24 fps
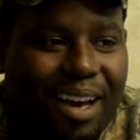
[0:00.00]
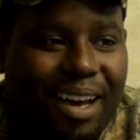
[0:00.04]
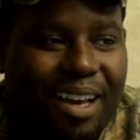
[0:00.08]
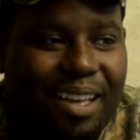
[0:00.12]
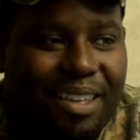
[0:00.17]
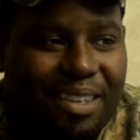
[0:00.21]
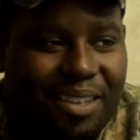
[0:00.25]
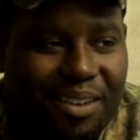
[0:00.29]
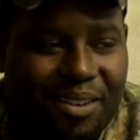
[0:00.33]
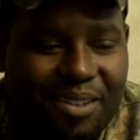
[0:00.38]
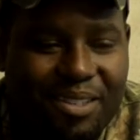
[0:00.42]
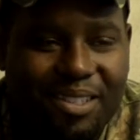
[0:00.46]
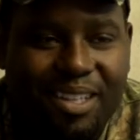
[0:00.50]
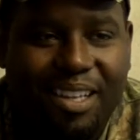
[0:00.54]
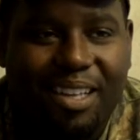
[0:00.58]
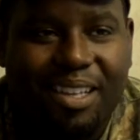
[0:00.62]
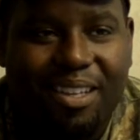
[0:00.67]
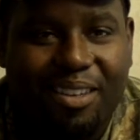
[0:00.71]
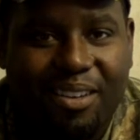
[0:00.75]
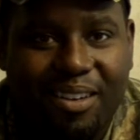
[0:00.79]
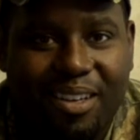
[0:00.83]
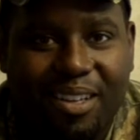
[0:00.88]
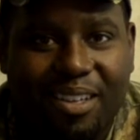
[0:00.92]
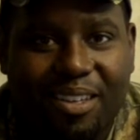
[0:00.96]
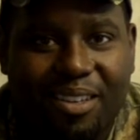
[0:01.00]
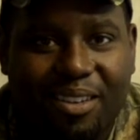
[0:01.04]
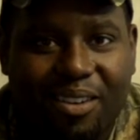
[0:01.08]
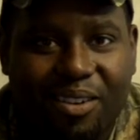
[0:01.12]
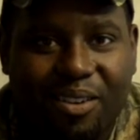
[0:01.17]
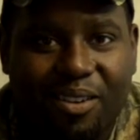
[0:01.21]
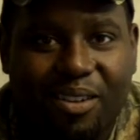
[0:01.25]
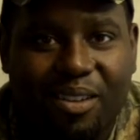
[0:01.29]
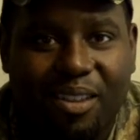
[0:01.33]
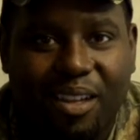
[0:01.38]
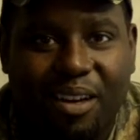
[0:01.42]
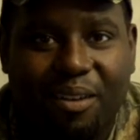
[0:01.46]
Usually you
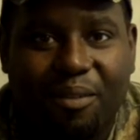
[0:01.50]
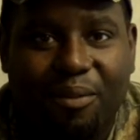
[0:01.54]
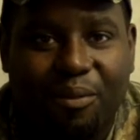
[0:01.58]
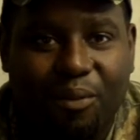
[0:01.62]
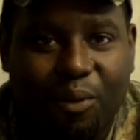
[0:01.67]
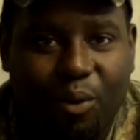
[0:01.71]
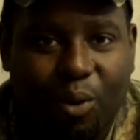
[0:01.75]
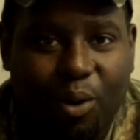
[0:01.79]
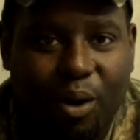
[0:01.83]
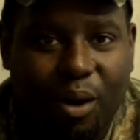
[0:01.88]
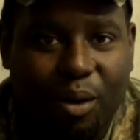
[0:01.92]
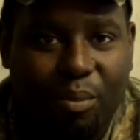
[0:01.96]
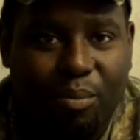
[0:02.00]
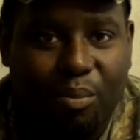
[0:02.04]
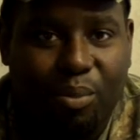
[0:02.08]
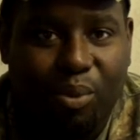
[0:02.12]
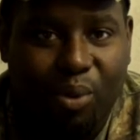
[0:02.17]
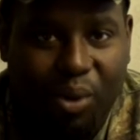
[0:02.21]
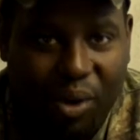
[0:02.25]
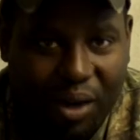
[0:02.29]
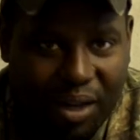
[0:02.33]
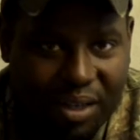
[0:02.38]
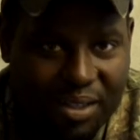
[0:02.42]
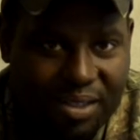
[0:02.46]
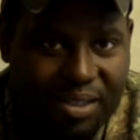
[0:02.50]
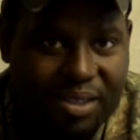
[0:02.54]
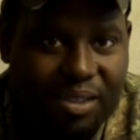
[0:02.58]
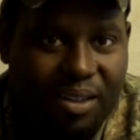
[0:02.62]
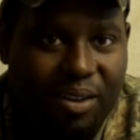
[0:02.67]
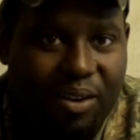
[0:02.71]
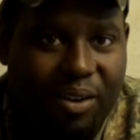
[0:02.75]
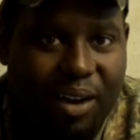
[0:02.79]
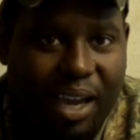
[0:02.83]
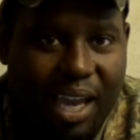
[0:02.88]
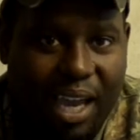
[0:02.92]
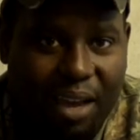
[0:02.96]
can look for brush
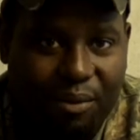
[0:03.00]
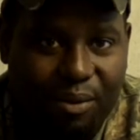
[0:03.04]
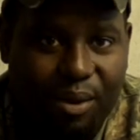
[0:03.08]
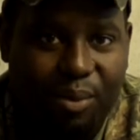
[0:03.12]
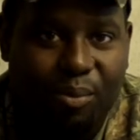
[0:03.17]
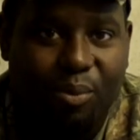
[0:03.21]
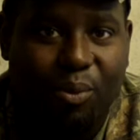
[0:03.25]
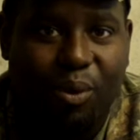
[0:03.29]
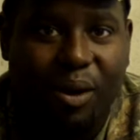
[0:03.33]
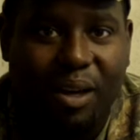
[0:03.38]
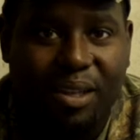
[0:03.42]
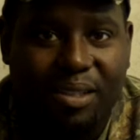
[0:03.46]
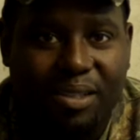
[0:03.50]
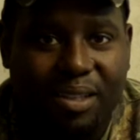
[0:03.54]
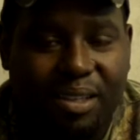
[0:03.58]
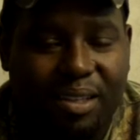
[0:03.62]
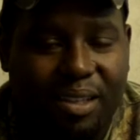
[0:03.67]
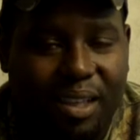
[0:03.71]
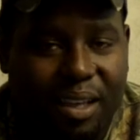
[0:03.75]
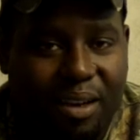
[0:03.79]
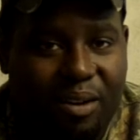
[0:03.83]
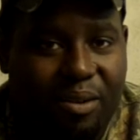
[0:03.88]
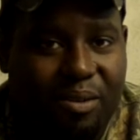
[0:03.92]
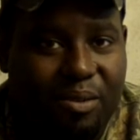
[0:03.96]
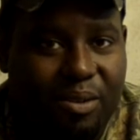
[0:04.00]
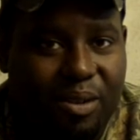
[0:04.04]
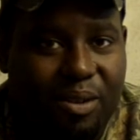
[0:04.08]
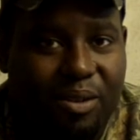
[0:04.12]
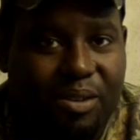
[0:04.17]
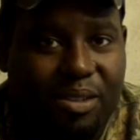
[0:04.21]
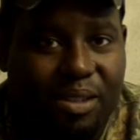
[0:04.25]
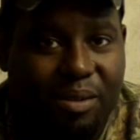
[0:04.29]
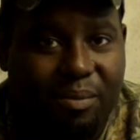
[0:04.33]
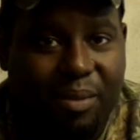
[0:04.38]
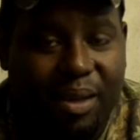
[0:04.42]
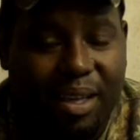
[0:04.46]
or heavy brush, and they'll
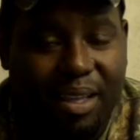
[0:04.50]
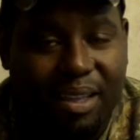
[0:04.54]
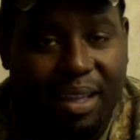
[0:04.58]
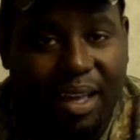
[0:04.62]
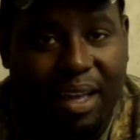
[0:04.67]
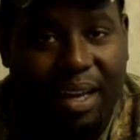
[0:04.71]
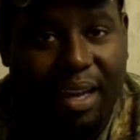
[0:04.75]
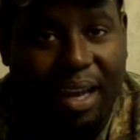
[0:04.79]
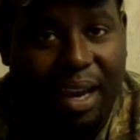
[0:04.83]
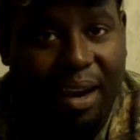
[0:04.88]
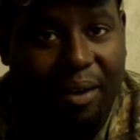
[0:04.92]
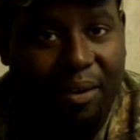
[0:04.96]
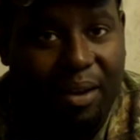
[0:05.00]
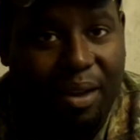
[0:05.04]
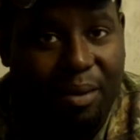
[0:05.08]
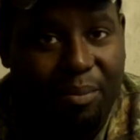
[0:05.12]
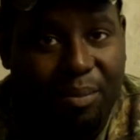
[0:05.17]
usually be in that area.